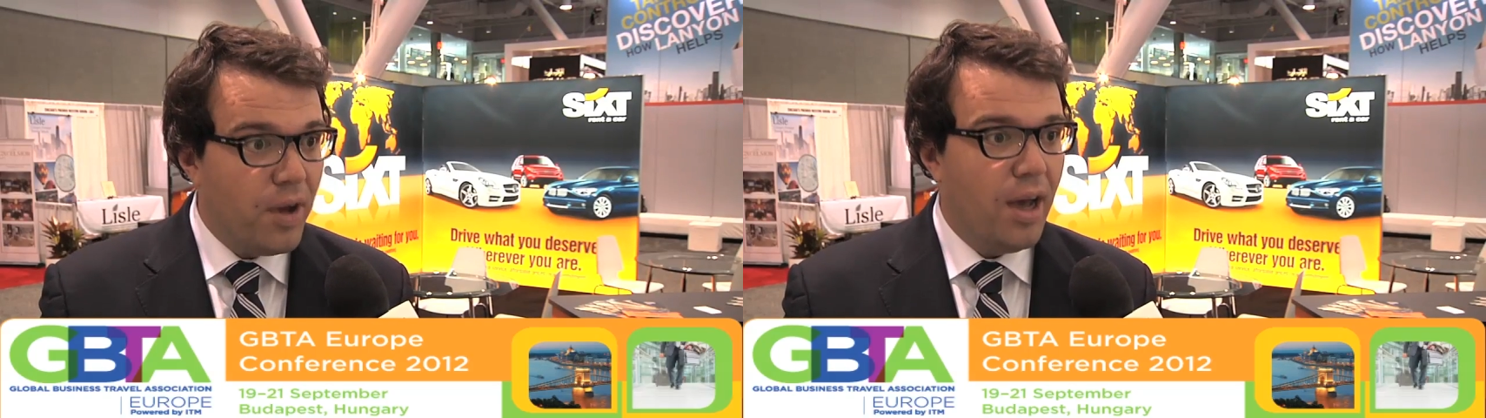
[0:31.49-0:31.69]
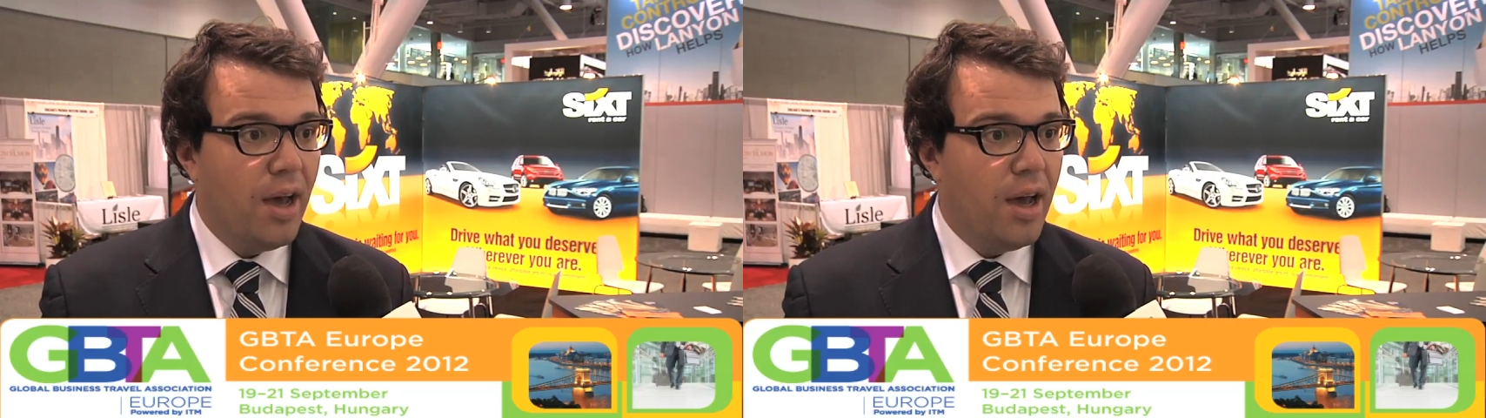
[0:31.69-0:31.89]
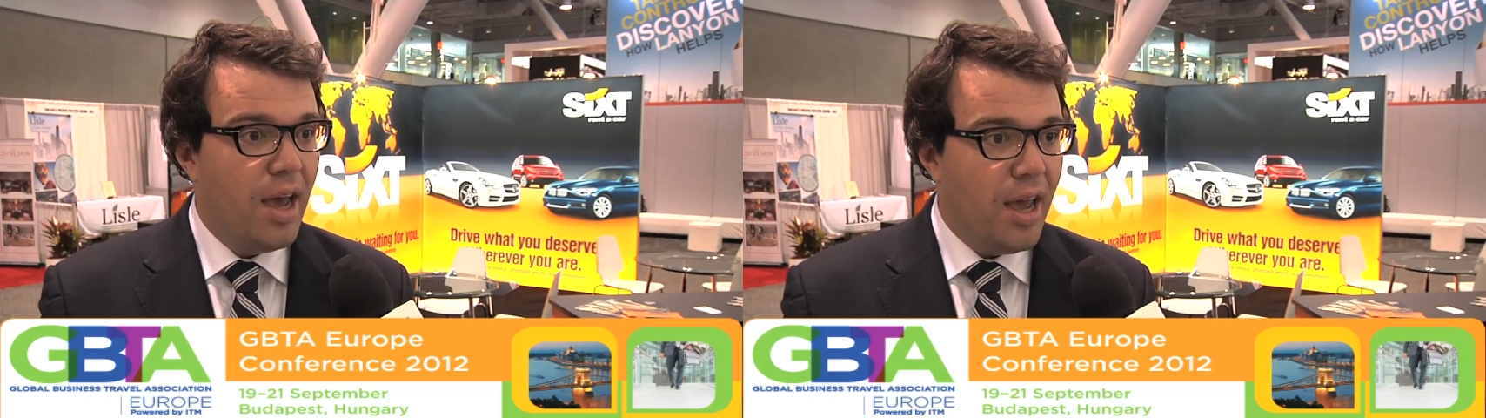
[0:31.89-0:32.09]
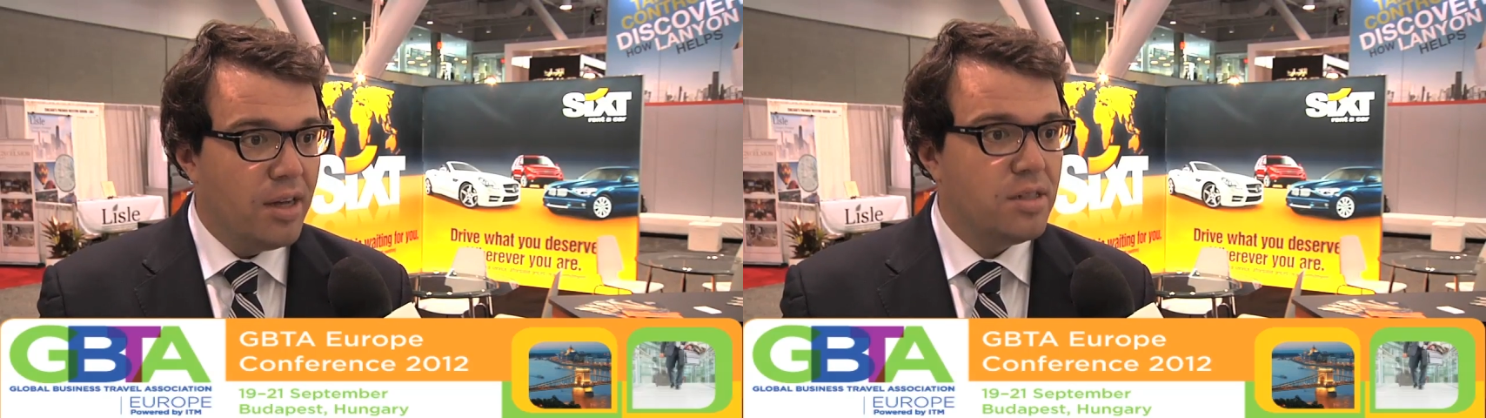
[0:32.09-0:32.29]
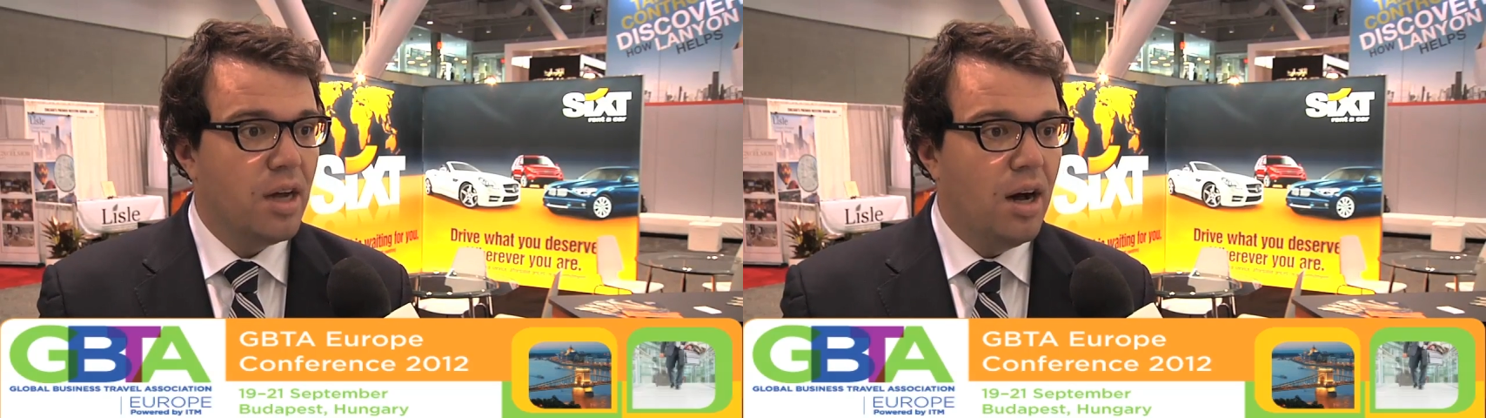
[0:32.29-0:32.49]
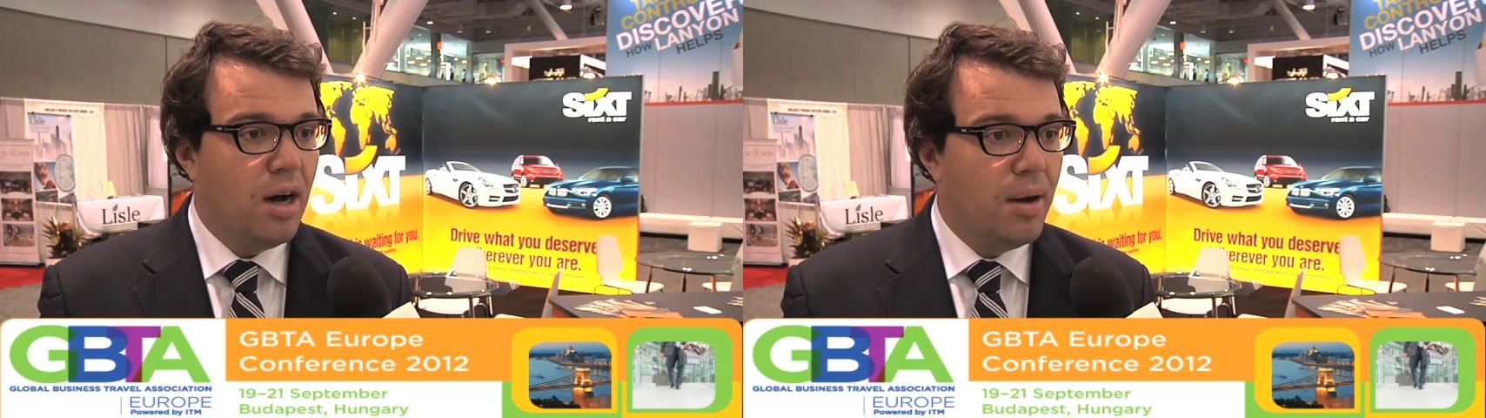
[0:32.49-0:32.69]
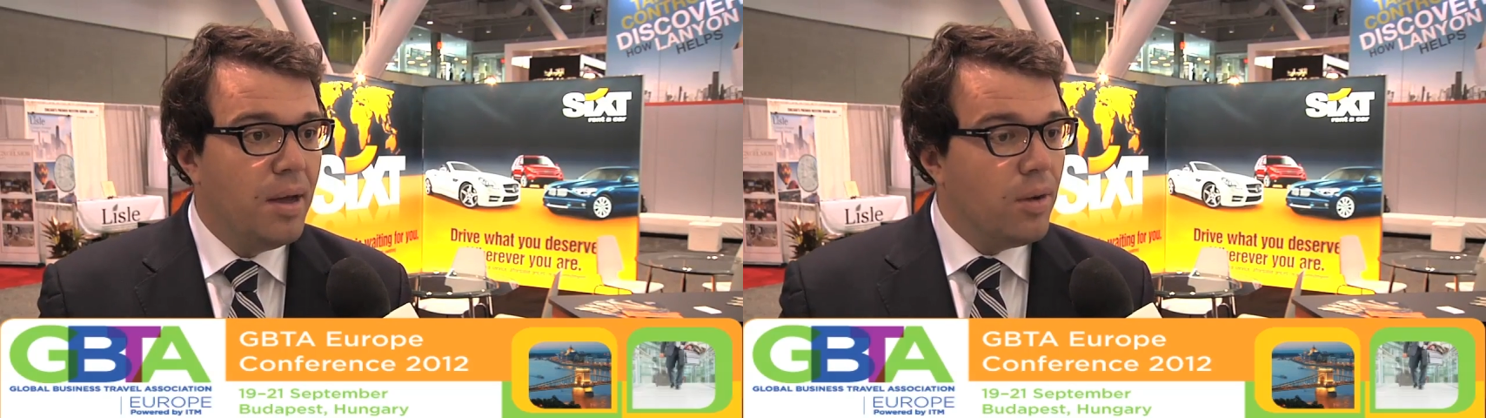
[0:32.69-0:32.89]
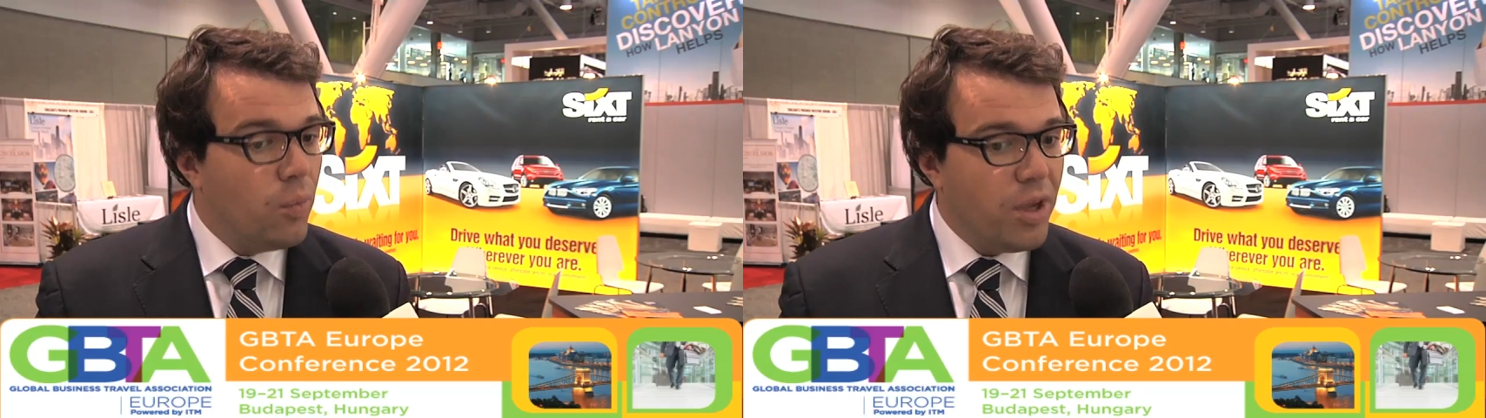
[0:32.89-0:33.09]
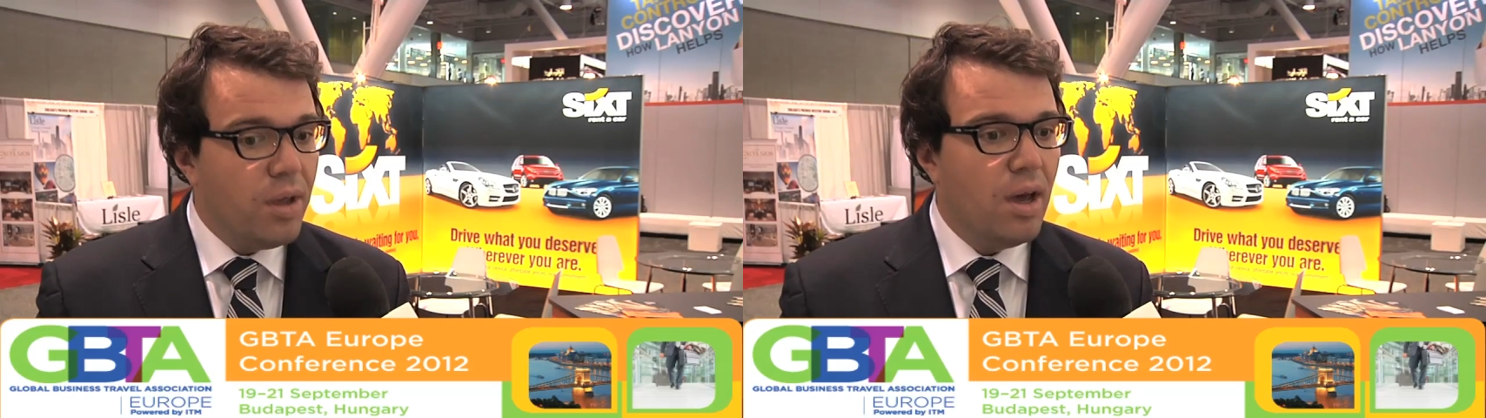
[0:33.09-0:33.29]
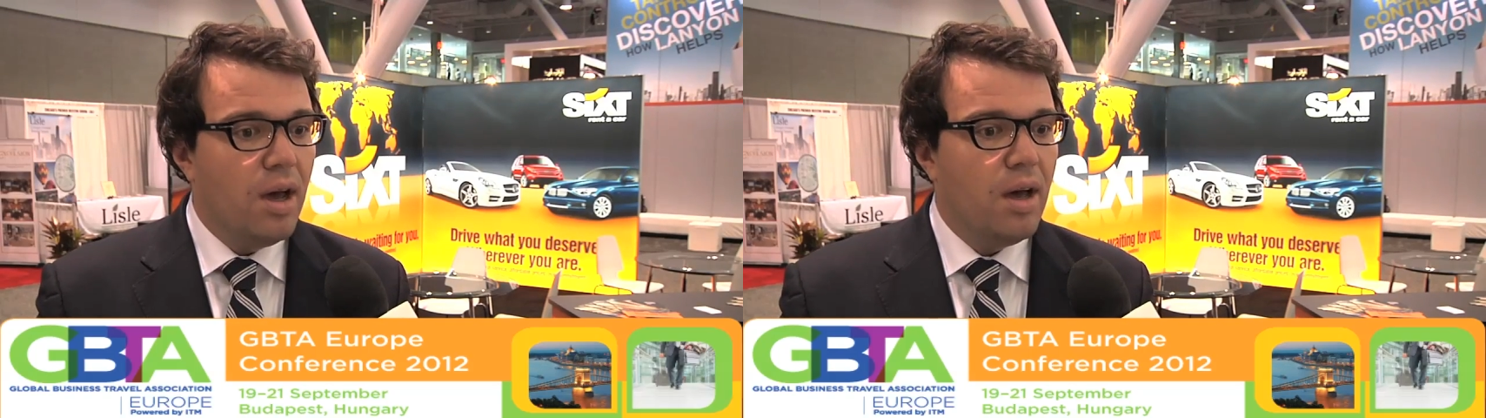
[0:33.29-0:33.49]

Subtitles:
and we